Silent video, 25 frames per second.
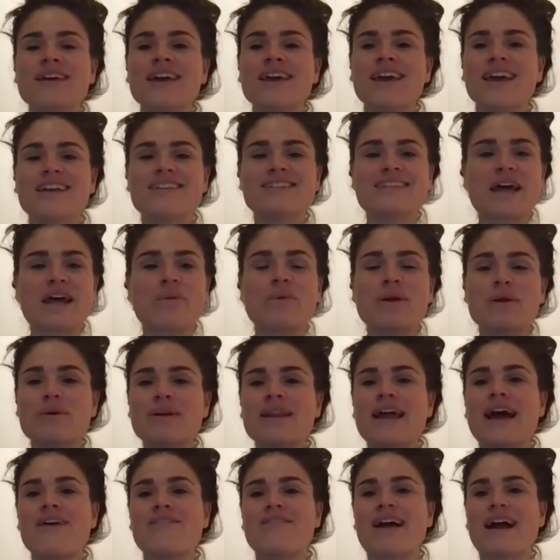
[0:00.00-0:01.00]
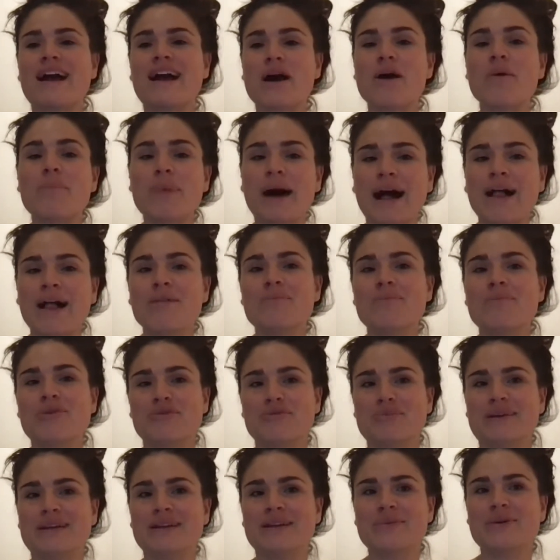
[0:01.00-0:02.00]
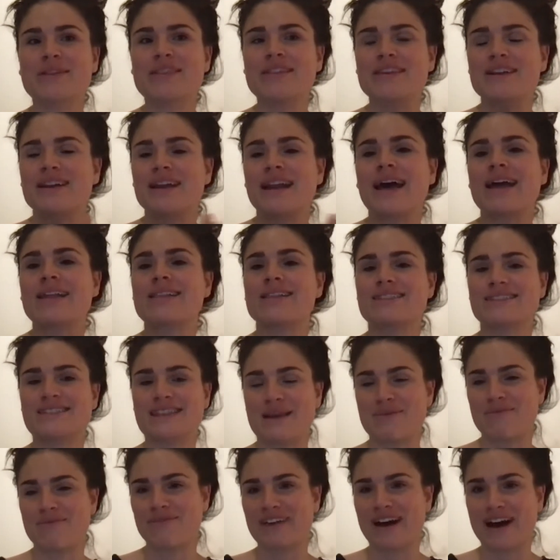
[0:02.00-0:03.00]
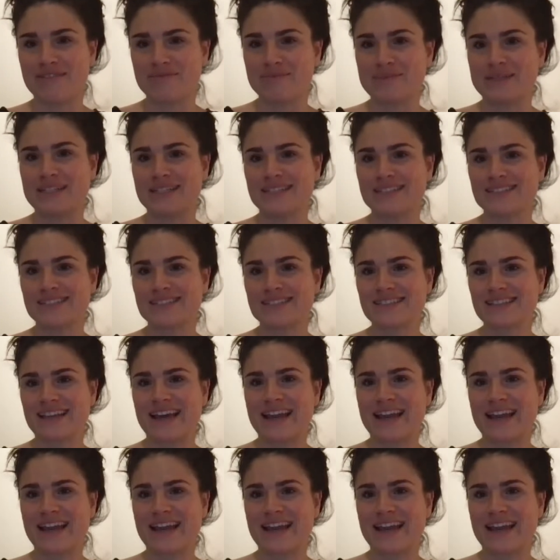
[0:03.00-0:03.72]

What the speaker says: is that we would have like a bowel movement within like the same 5 minutes.